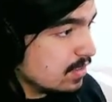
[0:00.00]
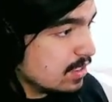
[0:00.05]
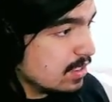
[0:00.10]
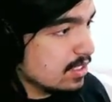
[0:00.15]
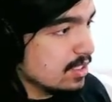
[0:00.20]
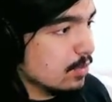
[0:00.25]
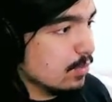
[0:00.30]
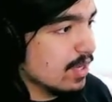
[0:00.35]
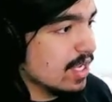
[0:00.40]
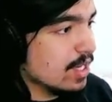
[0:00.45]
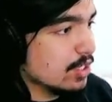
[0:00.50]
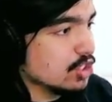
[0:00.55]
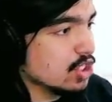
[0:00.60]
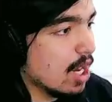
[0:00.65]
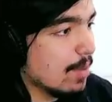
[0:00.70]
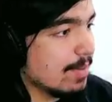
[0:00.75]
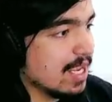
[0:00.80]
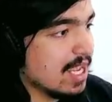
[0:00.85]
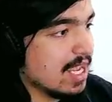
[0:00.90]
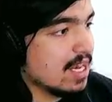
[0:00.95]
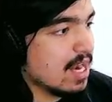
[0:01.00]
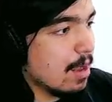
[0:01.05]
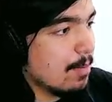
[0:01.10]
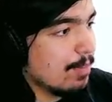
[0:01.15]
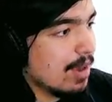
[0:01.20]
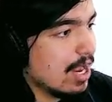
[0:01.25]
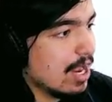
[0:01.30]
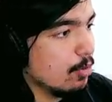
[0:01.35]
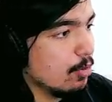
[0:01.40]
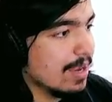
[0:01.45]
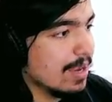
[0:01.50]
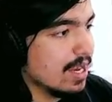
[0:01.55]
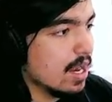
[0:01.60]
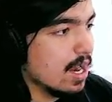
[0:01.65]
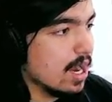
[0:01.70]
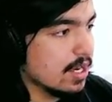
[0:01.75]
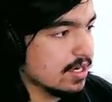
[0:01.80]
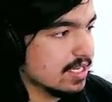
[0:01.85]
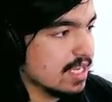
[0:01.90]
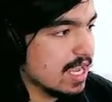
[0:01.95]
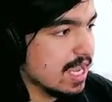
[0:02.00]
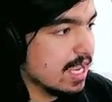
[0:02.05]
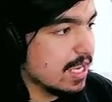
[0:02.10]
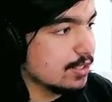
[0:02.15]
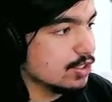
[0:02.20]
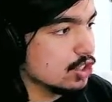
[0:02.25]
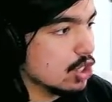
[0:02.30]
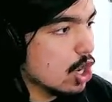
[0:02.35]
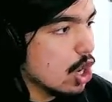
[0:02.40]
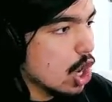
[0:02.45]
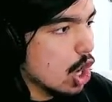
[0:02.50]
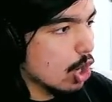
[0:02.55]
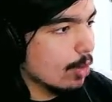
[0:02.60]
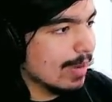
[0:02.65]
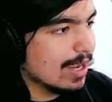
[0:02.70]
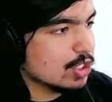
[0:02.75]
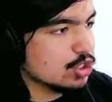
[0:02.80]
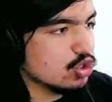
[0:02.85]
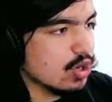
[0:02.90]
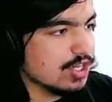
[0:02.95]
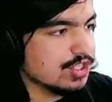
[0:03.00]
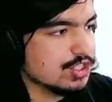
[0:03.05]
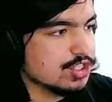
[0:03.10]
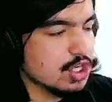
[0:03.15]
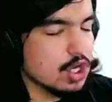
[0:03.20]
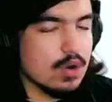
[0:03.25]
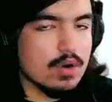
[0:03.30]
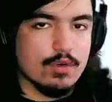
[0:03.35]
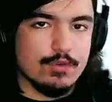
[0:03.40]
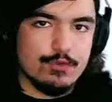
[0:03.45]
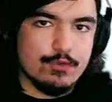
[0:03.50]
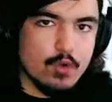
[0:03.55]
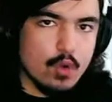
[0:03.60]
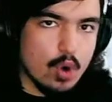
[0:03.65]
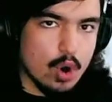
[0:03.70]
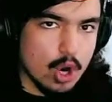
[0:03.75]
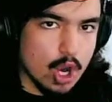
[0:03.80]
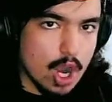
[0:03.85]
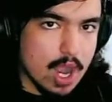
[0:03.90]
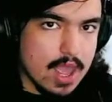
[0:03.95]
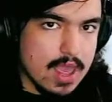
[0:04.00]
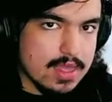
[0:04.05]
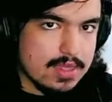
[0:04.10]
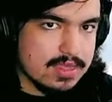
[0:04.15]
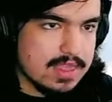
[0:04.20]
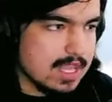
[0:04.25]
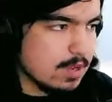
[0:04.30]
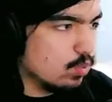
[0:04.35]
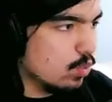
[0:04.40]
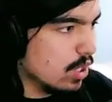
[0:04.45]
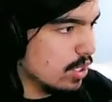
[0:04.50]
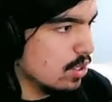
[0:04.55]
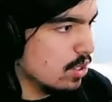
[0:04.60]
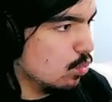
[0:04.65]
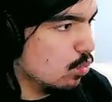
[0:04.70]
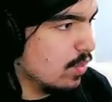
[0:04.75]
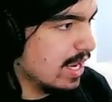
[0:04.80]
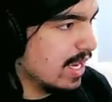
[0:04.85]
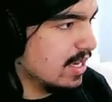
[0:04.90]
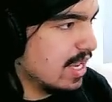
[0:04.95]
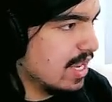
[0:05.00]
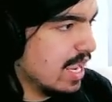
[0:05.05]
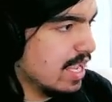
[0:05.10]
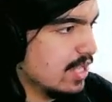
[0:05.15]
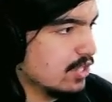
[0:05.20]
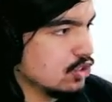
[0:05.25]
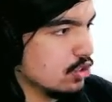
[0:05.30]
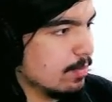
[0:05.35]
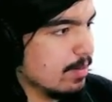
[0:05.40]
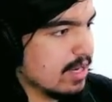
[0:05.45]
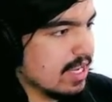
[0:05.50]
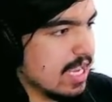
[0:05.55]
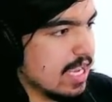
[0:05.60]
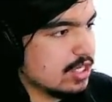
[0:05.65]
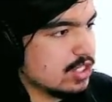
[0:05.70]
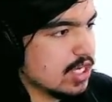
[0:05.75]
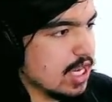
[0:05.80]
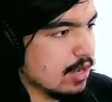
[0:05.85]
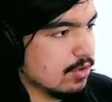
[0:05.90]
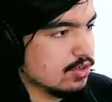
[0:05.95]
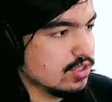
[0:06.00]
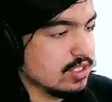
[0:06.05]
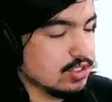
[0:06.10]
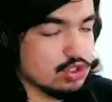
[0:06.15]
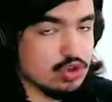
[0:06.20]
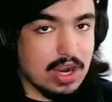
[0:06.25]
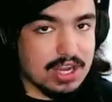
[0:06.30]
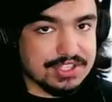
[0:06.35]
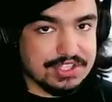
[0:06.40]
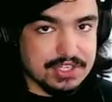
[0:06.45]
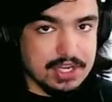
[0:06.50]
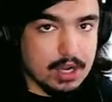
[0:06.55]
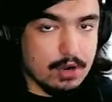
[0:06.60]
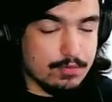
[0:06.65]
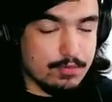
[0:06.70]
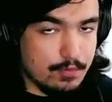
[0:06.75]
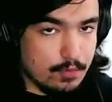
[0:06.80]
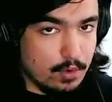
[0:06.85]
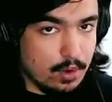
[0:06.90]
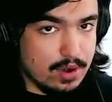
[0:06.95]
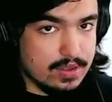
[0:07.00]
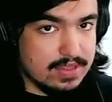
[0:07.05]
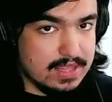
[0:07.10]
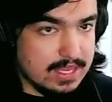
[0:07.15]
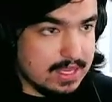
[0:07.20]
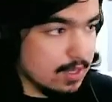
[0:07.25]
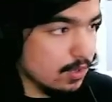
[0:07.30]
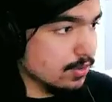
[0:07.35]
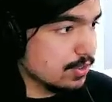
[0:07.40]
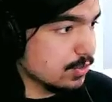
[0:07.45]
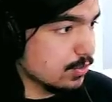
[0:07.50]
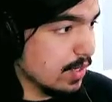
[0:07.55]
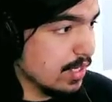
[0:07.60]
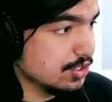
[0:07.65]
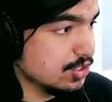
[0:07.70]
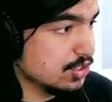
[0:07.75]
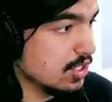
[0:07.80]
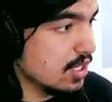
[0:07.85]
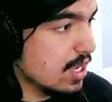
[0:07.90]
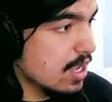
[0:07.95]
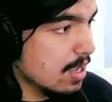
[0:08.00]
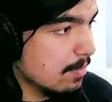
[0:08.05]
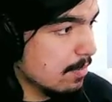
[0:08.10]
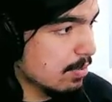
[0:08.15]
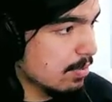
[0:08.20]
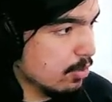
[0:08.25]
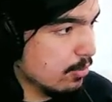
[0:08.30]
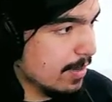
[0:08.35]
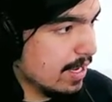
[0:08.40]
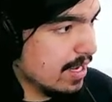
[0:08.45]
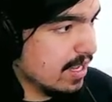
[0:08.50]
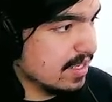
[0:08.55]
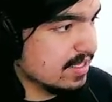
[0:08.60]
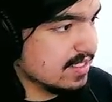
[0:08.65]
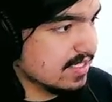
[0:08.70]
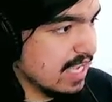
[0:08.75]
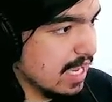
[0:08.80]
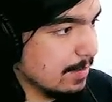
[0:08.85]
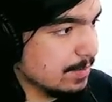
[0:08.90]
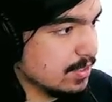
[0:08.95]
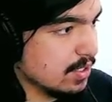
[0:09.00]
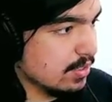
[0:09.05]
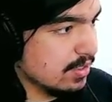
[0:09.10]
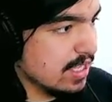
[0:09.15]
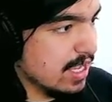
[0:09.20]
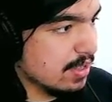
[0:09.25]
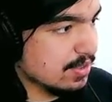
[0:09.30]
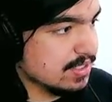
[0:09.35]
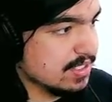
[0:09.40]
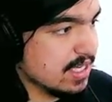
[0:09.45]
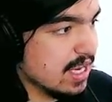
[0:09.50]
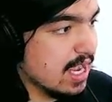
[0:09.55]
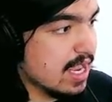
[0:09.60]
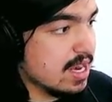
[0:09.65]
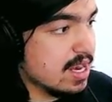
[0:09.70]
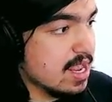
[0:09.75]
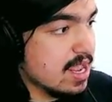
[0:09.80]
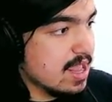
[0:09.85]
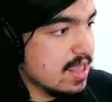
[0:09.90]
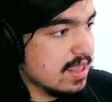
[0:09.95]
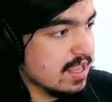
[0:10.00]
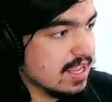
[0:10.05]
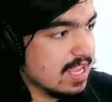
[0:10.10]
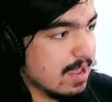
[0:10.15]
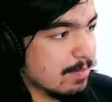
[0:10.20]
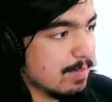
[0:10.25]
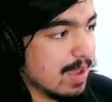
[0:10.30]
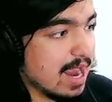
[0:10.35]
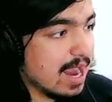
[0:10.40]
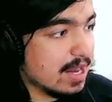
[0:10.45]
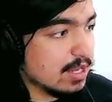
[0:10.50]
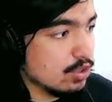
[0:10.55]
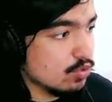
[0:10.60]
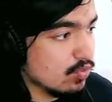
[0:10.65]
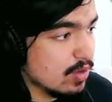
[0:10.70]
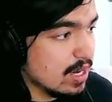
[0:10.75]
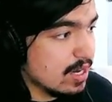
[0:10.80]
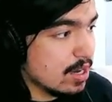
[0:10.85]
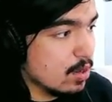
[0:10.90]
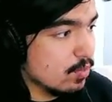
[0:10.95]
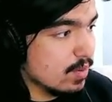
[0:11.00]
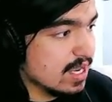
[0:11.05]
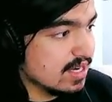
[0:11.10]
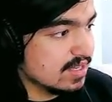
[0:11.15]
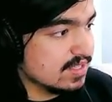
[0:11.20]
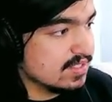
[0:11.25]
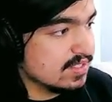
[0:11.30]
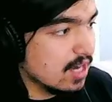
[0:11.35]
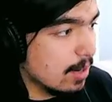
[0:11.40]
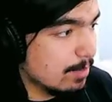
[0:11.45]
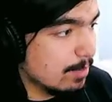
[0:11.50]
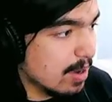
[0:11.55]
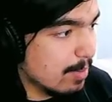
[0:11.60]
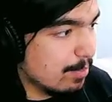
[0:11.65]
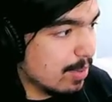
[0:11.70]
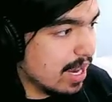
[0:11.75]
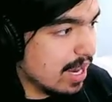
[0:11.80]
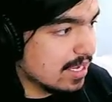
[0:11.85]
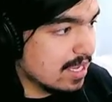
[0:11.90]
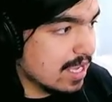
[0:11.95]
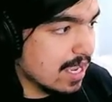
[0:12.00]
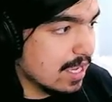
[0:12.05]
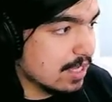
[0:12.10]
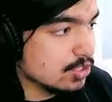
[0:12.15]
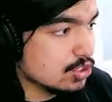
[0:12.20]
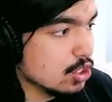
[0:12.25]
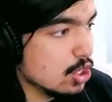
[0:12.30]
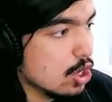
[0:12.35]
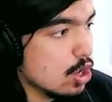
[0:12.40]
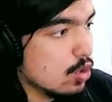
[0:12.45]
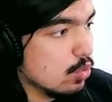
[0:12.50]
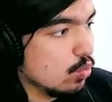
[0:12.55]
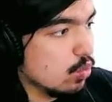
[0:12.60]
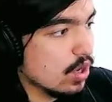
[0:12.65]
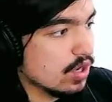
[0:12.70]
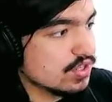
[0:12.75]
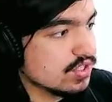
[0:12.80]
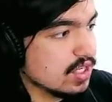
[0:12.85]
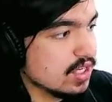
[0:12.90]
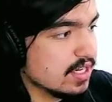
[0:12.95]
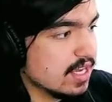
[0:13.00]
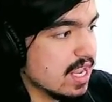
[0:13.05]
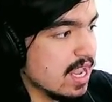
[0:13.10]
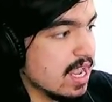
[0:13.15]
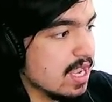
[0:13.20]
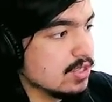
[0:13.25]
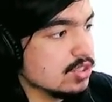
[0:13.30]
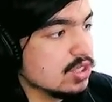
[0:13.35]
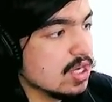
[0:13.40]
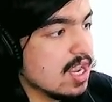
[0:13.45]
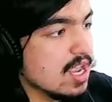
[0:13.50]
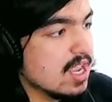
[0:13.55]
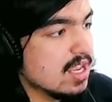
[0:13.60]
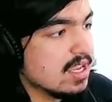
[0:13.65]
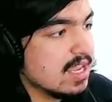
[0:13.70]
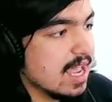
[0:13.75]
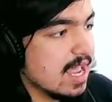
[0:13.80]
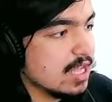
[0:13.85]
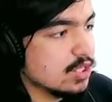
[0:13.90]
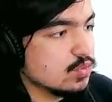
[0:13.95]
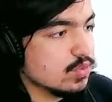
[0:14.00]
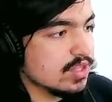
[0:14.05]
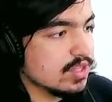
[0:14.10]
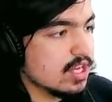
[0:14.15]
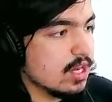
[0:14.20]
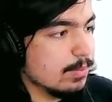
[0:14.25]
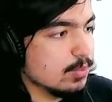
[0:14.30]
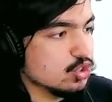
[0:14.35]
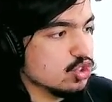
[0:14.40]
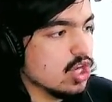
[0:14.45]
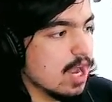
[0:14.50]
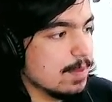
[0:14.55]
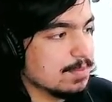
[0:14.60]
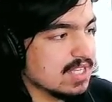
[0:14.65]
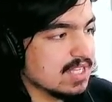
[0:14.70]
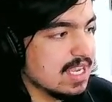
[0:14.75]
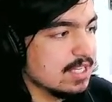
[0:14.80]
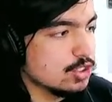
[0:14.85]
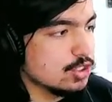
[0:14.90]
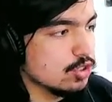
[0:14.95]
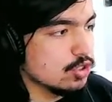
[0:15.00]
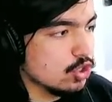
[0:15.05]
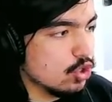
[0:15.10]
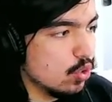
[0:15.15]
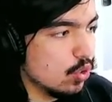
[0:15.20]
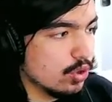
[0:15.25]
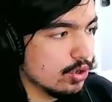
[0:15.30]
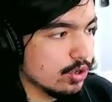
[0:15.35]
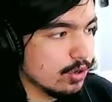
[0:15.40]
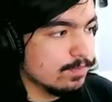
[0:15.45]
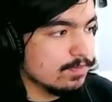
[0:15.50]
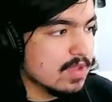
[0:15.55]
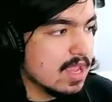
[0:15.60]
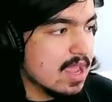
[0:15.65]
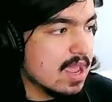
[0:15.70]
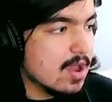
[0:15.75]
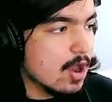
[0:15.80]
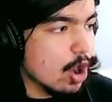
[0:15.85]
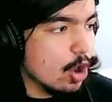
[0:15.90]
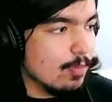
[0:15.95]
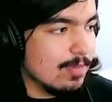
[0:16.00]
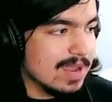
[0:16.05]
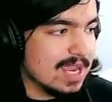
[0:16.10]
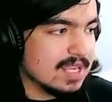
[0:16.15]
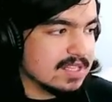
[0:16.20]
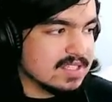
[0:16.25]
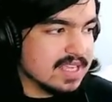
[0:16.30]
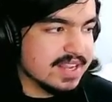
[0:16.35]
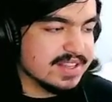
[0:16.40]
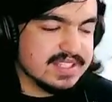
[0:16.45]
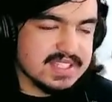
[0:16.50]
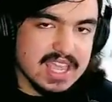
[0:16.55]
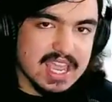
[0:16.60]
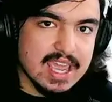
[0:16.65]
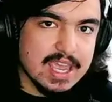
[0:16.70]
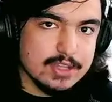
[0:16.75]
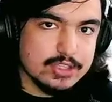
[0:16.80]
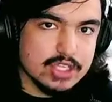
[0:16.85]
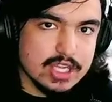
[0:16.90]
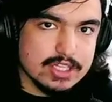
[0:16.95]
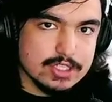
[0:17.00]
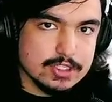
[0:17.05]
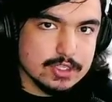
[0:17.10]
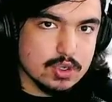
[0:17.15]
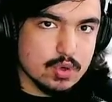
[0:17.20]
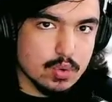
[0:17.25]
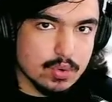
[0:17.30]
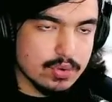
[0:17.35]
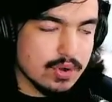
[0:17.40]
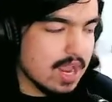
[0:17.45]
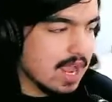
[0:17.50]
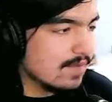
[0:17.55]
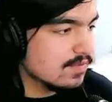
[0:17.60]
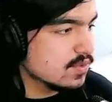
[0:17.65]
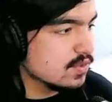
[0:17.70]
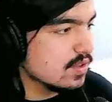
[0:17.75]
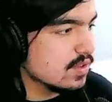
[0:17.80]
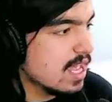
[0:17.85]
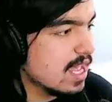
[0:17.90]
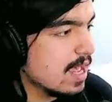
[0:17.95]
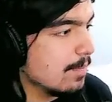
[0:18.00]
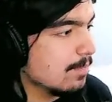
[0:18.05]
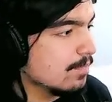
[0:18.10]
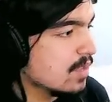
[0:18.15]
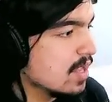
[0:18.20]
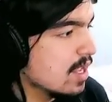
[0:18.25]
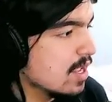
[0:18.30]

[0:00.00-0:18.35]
Then we got a chop again by Omega on Cage. Omega tries to go for the one-winged angel, but Cage counters and tries to go for the kill switch, but Omega escapes on the outside. They get back in the ring. We get a stomp by Cage. Works on Cage. Cage with a couple chops into the corner. Omega takes Cage into the corner after that.